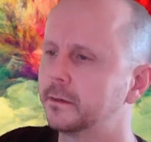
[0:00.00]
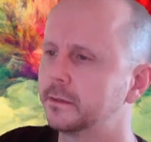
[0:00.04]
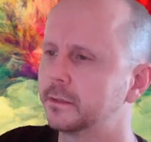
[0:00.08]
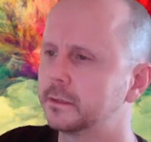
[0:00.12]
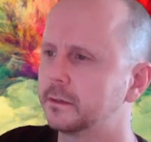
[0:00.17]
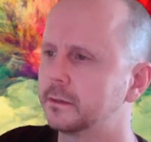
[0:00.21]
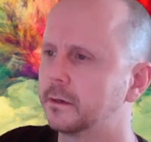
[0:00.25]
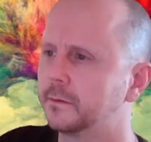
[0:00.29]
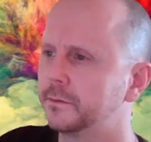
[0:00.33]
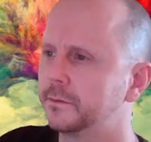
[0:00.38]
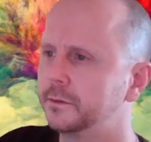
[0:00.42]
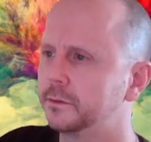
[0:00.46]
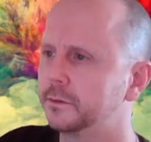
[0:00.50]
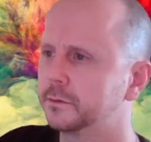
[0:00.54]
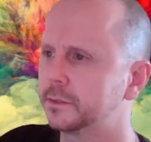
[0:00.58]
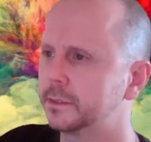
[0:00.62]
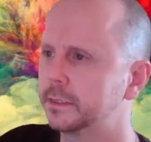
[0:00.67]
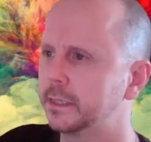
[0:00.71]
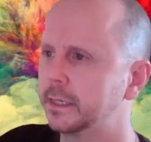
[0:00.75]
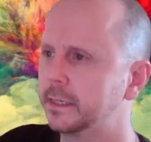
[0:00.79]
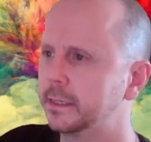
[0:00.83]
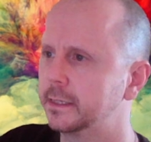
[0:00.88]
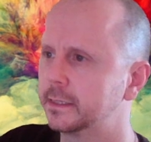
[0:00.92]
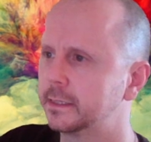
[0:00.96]
often you'll
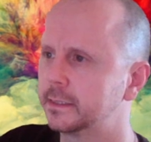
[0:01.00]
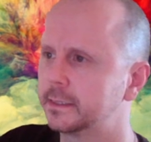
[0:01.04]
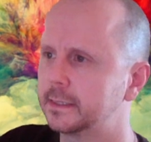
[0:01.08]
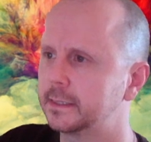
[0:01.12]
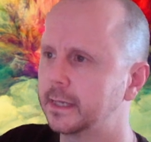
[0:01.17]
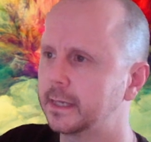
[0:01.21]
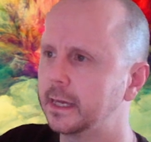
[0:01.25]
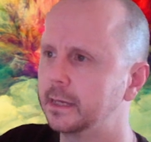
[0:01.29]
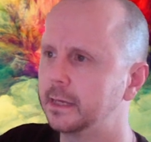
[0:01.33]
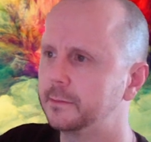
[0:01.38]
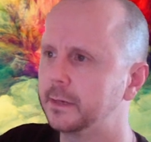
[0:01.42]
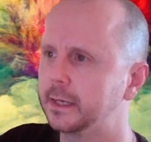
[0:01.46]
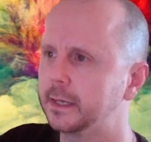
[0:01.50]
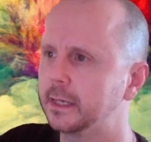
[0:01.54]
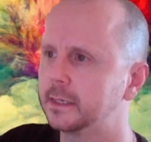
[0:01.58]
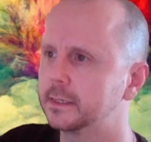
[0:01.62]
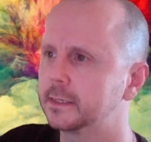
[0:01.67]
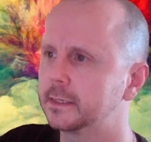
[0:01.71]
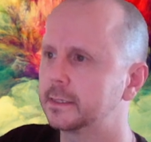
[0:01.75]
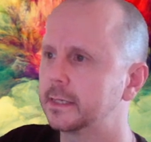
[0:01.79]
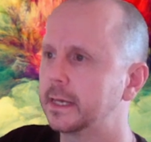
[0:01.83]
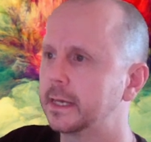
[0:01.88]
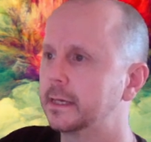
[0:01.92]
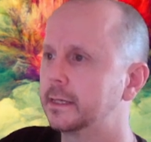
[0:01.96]
see this say, meaning
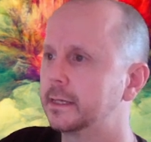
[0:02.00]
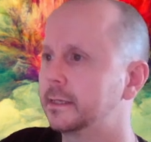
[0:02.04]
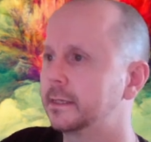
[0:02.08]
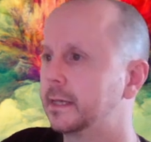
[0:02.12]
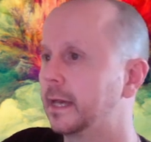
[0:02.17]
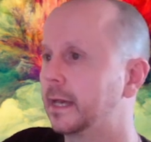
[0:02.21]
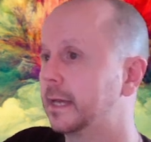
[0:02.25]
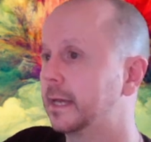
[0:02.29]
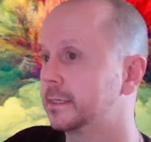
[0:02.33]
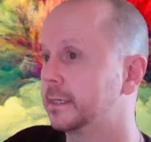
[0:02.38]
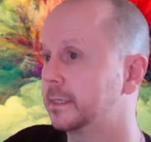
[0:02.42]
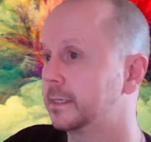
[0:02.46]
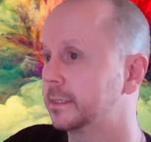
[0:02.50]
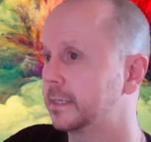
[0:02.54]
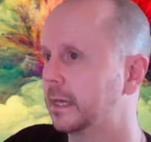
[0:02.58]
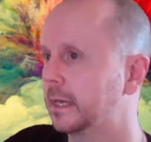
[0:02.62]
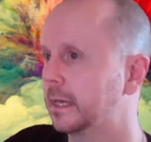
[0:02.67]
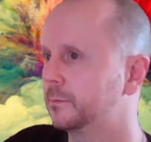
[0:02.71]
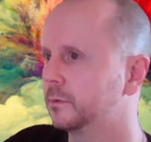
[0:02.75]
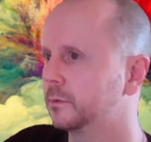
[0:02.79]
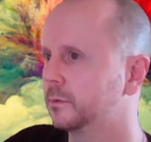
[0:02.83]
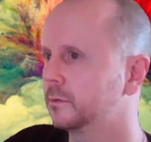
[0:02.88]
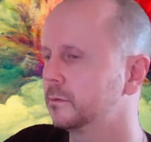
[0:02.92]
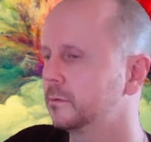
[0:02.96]
just as an
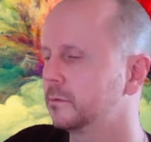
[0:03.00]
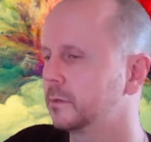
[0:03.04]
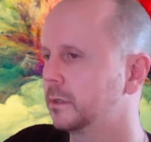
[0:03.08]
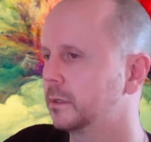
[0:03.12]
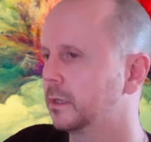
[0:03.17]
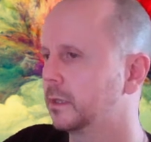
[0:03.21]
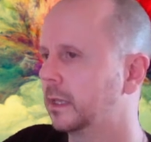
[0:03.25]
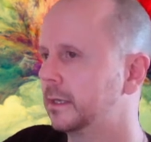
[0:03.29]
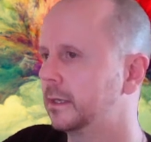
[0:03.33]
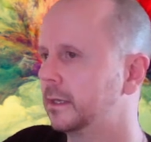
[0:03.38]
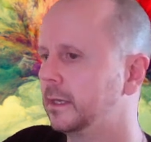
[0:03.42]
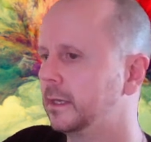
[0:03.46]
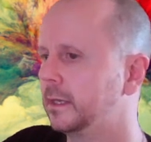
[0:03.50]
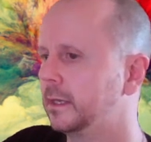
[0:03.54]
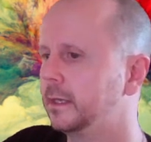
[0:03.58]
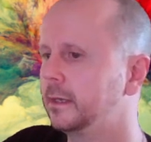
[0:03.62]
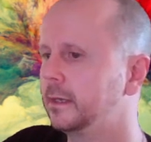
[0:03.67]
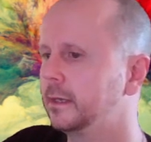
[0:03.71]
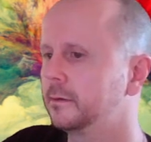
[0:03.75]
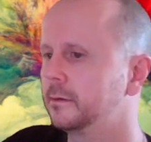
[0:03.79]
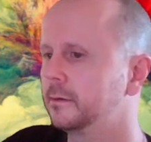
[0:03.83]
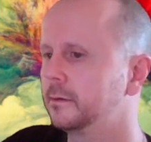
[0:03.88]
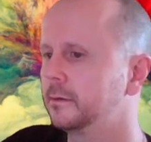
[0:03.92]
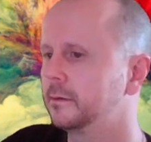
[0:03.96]
example, gluttony,
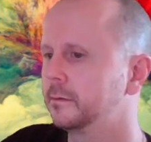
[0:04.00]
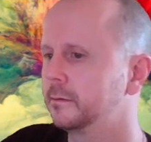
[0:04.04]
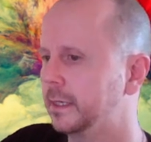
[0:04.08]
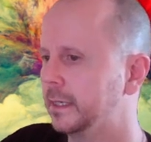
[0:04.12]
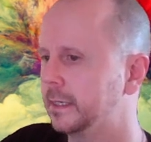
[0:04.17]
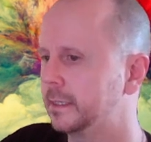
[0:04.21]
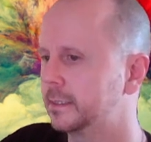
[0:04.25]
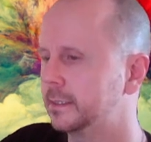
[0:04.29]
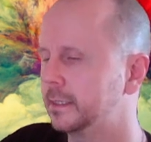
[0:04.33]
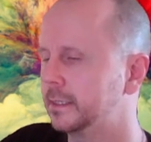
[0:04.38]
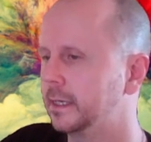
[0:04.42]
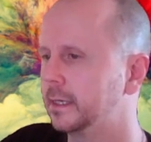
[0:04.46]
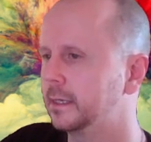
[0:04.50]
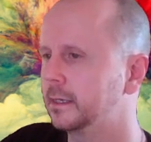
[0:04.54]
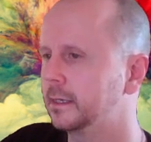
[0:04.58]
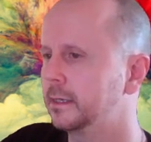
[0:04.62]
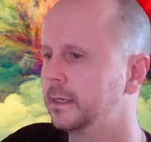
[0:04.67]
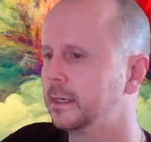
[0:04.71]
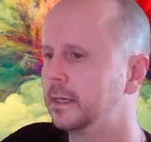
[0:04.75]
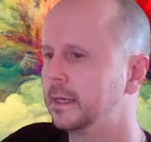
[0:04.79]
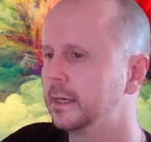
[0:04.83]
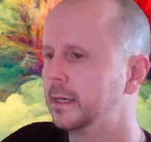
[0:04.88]
meaning sin.